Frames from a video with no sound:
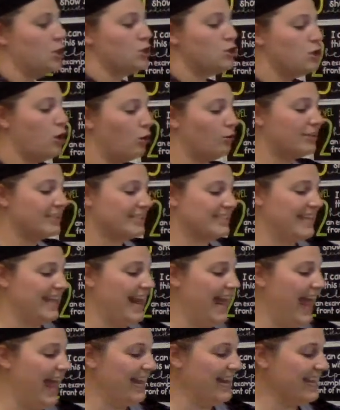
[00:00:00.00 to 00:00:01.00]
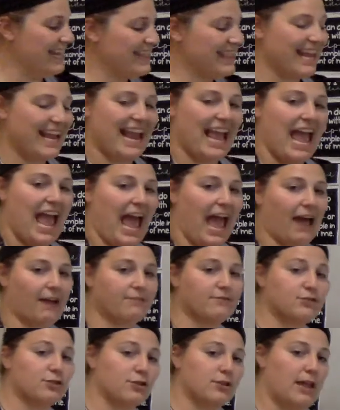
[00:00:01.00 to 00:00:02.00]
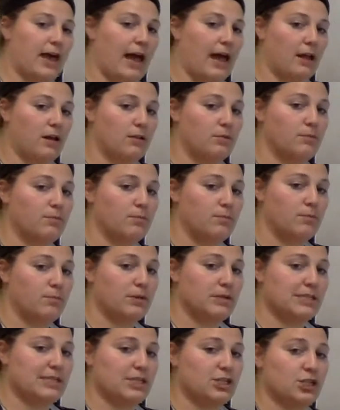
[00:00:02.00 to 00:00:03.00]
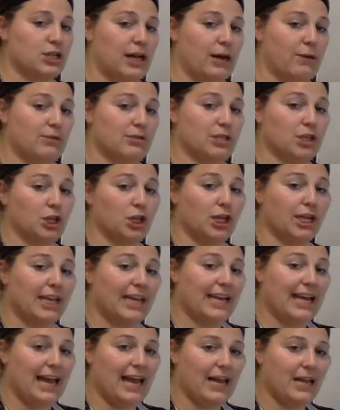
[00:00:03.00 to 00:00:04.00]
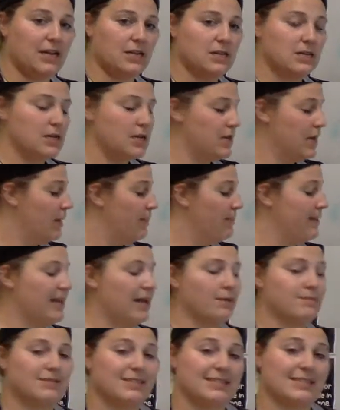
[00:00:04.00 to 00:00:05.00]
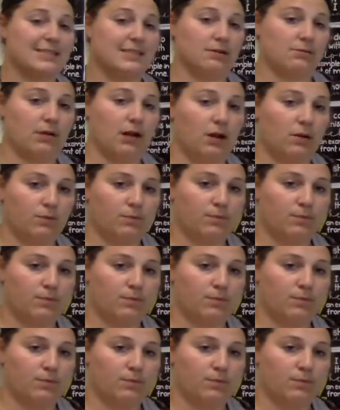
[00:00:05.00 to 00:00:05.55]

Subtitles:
Notice that anything after that position I was looking at becomes a 0.